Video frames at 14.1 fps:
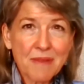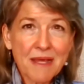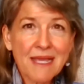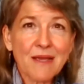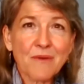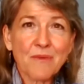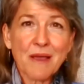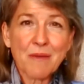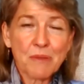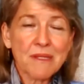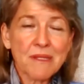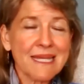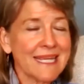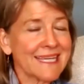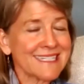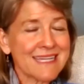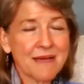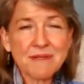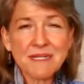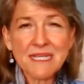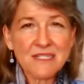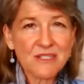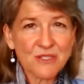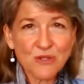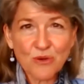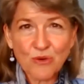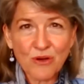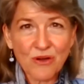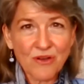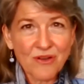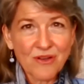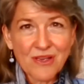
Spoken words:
Like, we have plenty of time to get to school.